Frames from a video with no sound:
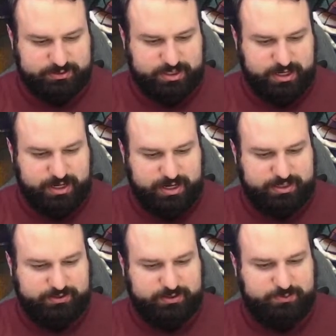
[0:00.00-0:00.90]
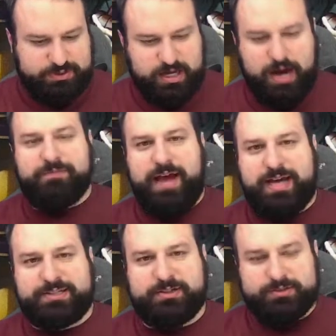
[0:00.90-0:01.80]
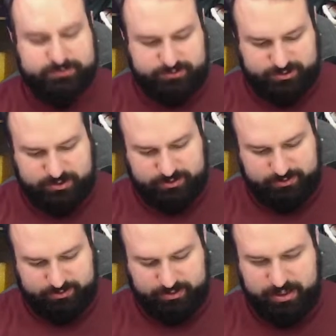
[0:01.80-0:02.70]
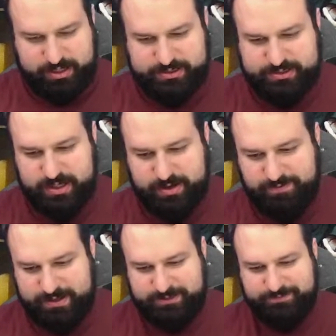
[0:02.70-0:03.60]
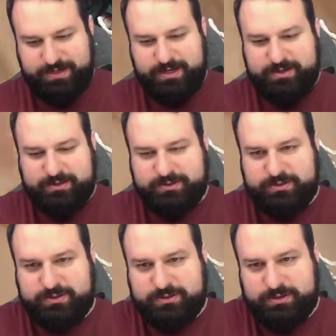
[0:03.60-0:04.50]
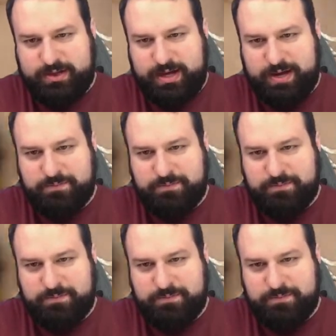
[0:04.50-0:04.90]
with Tom Vassell in the latest Fantasy Flight game.